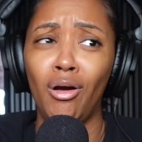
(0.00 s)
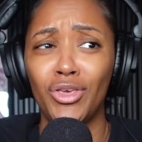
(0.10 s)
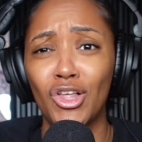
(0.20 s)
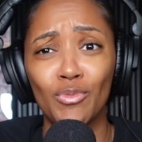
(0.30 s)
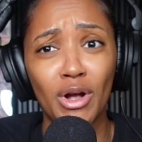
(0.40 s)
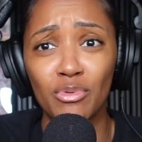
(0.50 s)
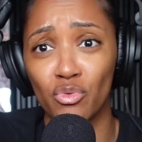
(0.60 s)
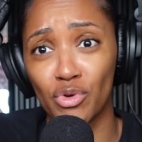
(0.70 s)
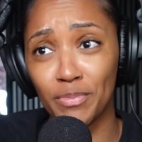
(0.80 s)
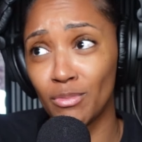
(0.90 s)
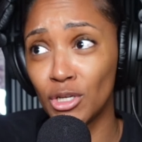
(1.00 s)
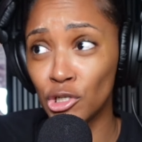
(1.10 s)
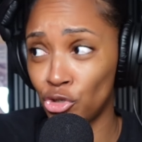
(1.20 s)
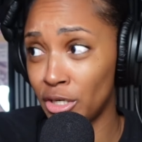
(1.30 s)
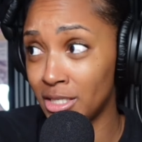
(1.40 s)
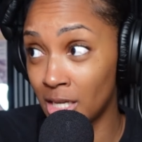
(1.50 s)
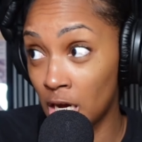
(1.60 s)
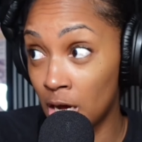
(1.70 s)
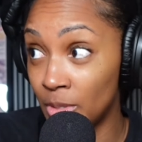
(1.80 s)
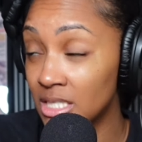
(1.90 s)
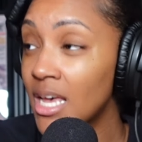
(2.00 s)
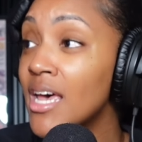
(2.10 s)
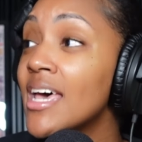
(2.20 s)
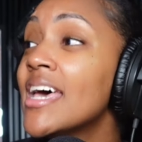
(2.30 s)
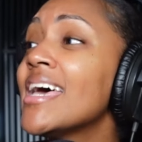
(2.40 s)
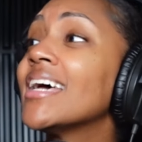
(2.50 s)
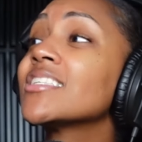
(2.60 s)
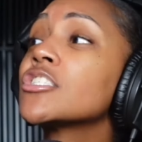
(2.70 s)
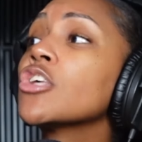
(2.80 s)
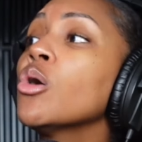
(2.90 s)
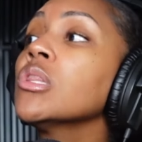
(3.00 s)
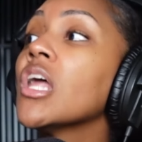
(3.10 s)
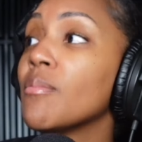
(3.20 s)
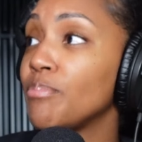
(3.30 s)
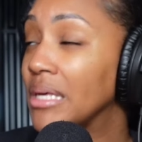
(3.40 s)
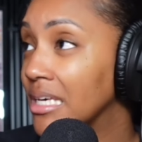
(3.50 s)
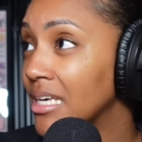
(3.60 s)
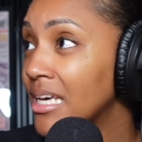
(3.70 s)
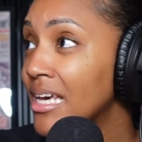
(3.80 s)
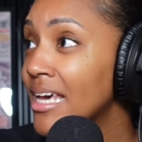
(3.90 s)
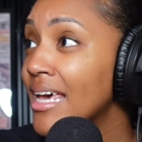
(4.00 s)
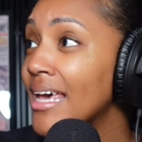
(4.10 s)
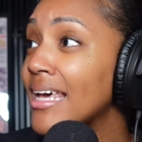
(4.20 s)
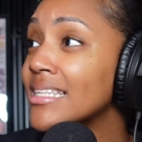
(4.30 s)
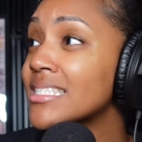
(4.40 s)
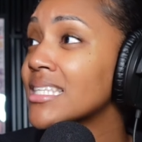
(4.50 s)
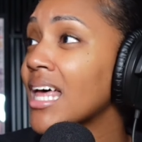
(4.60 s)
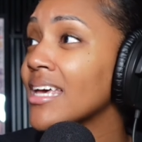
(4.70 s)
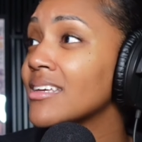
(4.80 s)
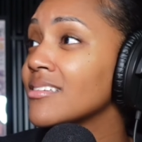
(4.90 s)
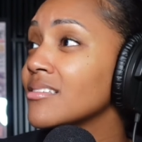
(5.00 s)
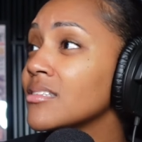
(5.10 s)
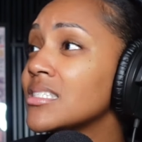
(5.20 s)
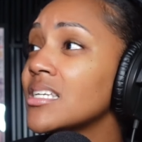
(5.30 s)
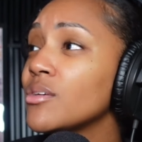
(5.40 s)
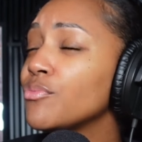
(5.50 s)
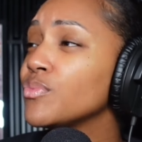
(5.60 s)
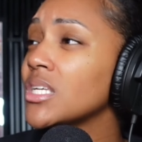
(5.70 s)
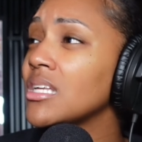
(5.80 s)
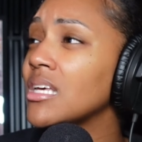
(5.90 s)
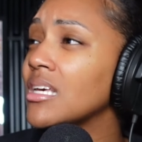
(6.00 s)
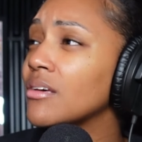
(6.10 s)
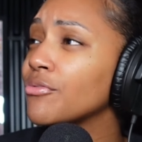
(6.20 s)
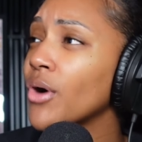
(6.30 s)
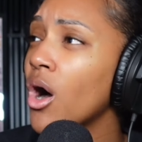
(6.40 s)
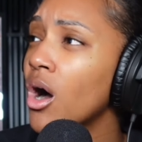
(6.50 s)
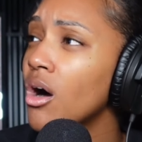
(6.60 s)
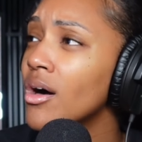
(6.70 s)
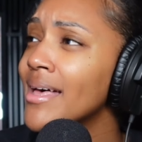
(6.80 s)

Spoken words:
Y'all are probably ripping me to shreds in the comments. It's so lumpy. It's like, did he fall?